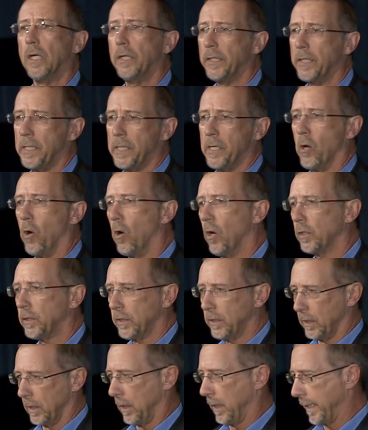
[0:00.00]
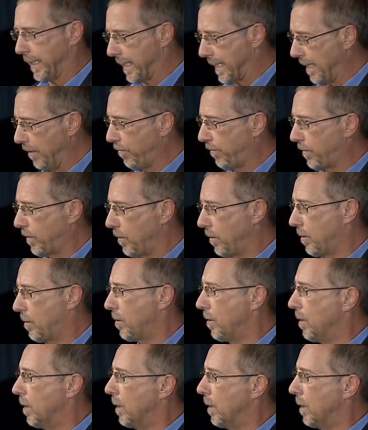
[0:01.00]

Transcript: an inordinately gifted,